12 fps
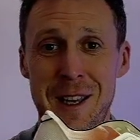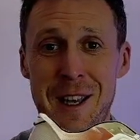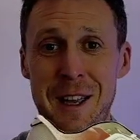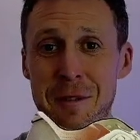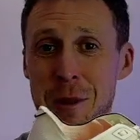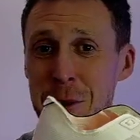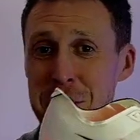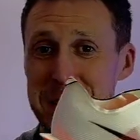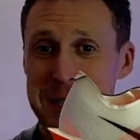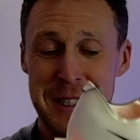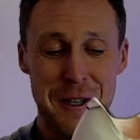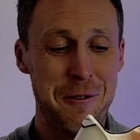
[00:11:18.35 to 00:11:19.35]

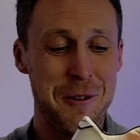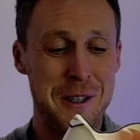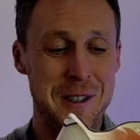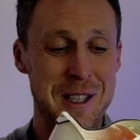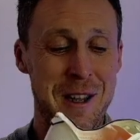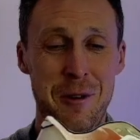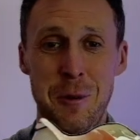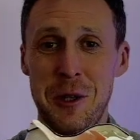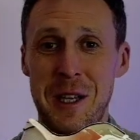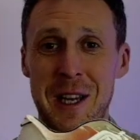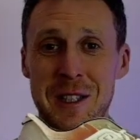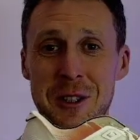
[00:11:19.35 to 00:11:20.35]
Everybody's different.
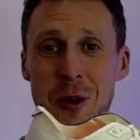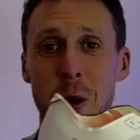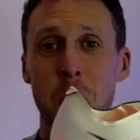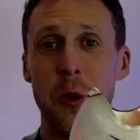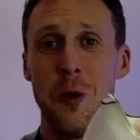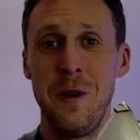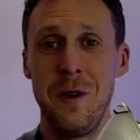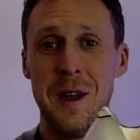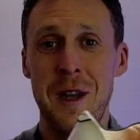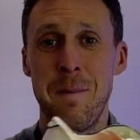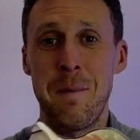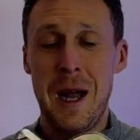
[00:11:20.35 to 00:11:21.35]
Everybody has their own
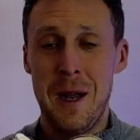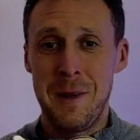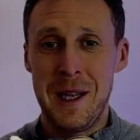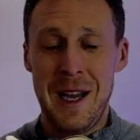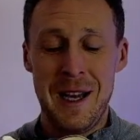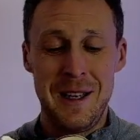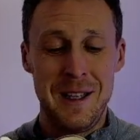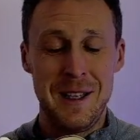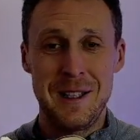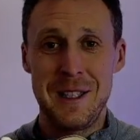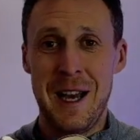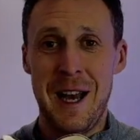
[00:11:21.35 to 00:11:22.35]

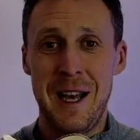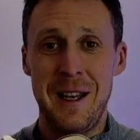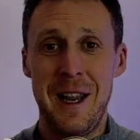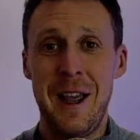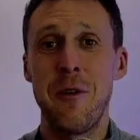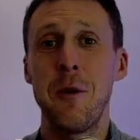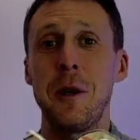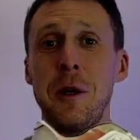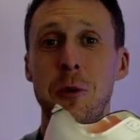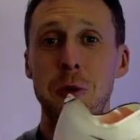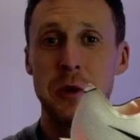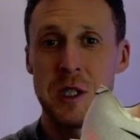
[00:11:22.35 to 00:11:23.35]
biomechanics and everybody
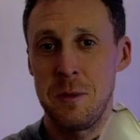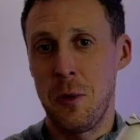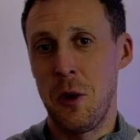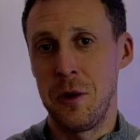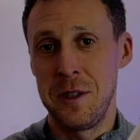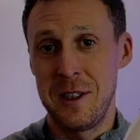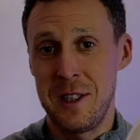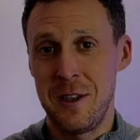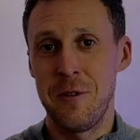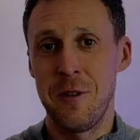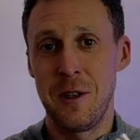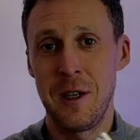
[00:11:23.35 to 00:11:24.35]
will respond
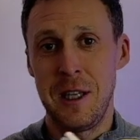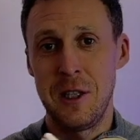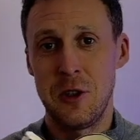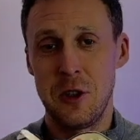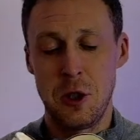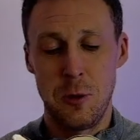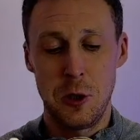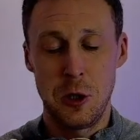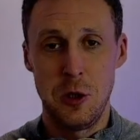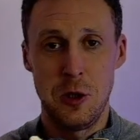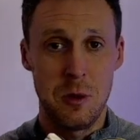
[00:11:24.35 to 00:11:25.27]
differently to super shoes.